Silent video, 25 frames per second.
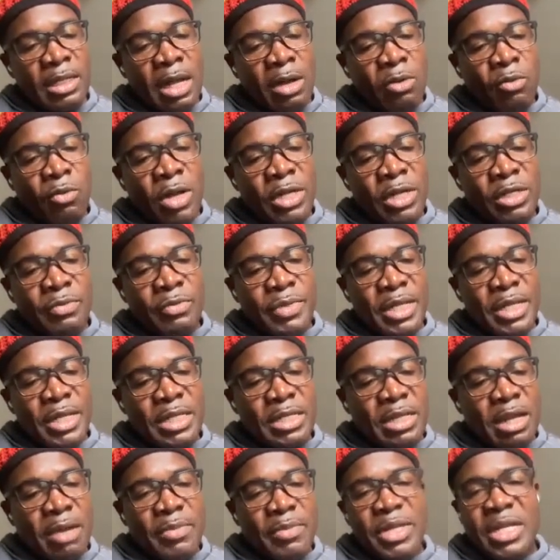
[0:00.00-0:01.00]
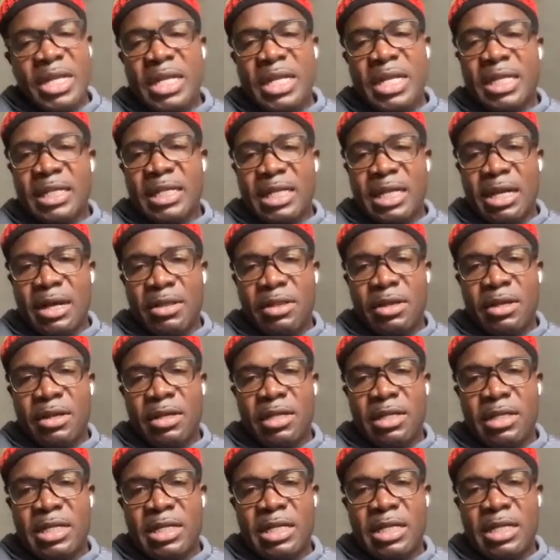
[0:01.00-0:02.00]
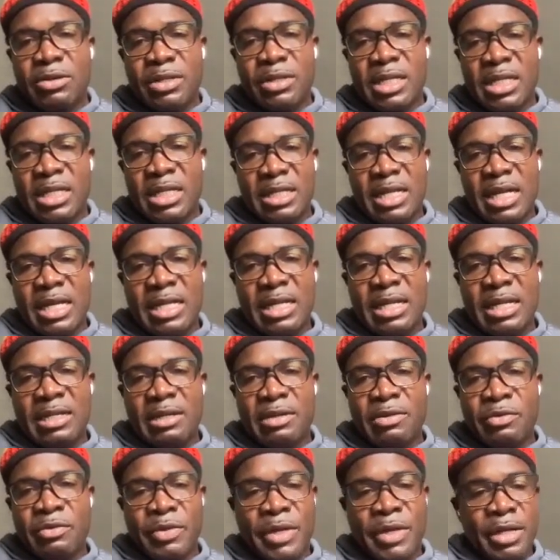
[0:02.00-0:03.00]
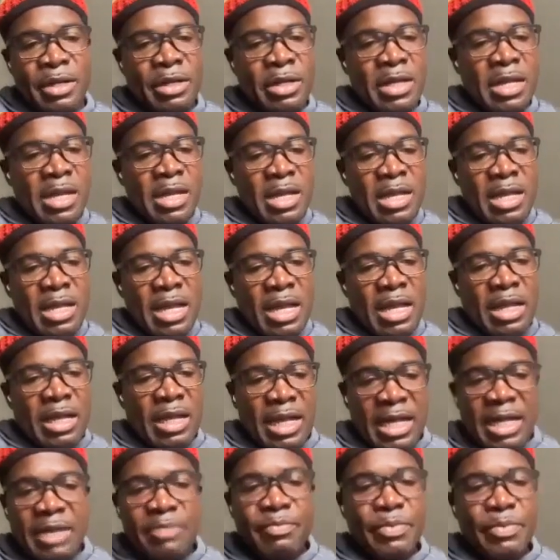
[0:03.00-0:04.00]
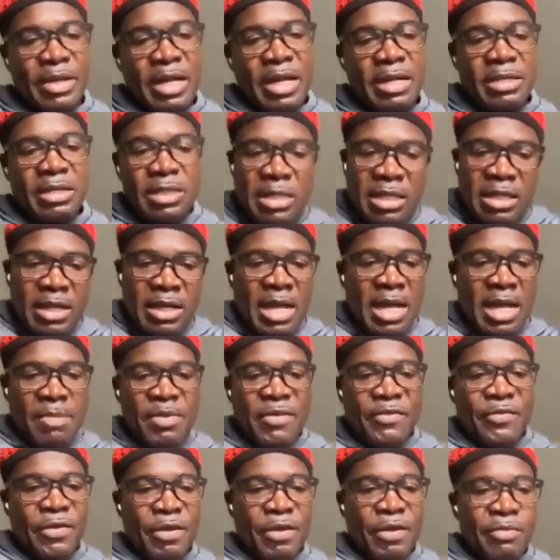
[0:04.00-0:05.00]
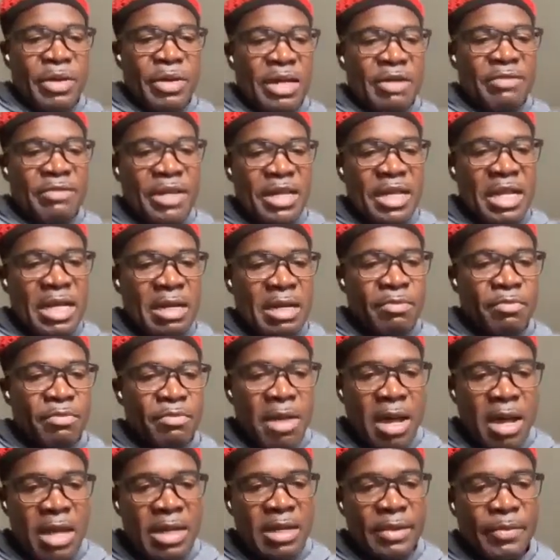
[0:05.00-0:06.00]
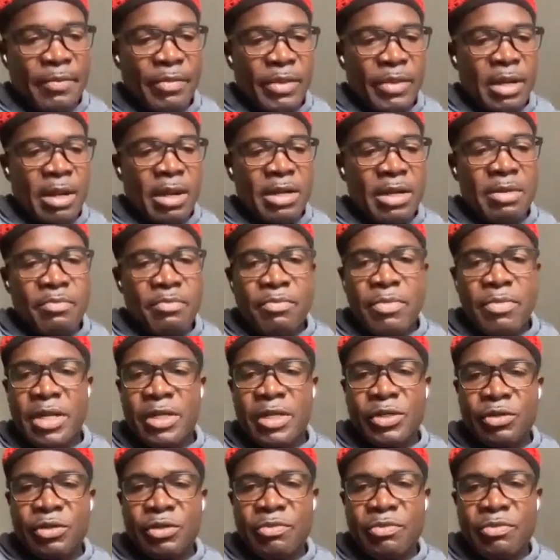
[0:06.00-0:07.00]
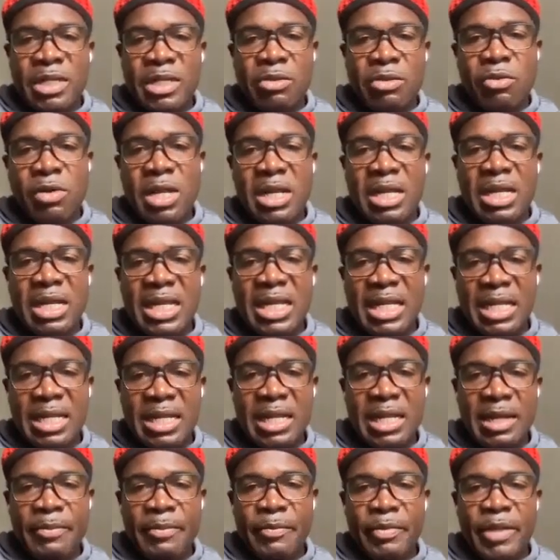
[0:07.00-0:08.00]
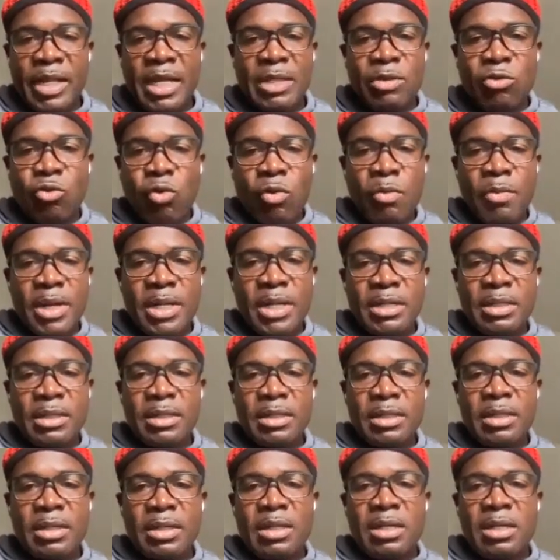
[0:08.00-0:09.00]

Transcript: not one to be dominating the other. They don't think like that. Where I'm a firm believer that the man or the men should be the one leading and the woman